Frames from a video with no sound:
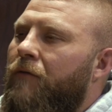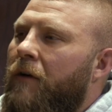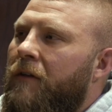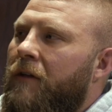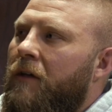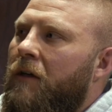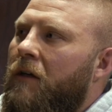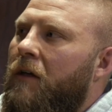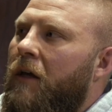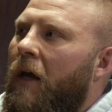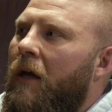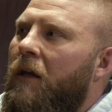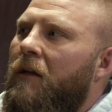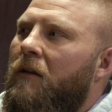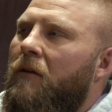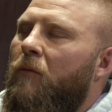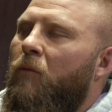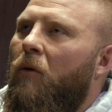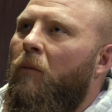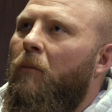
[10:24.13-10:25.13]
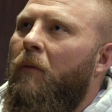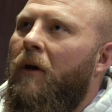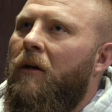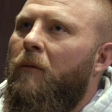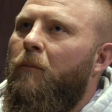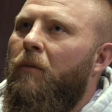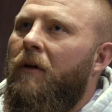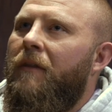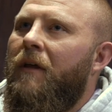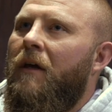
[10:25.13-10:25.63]
I no, think no. gaining the
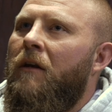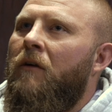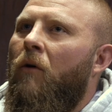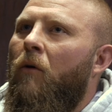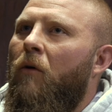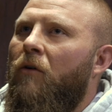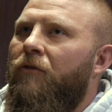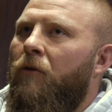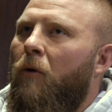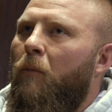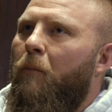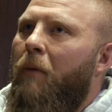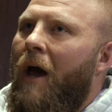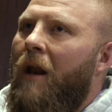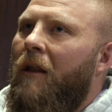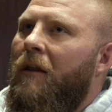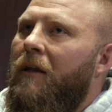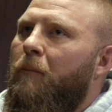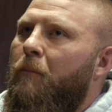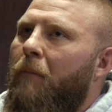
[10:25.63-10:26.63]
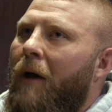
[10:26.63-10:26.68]
momentum, but then also battling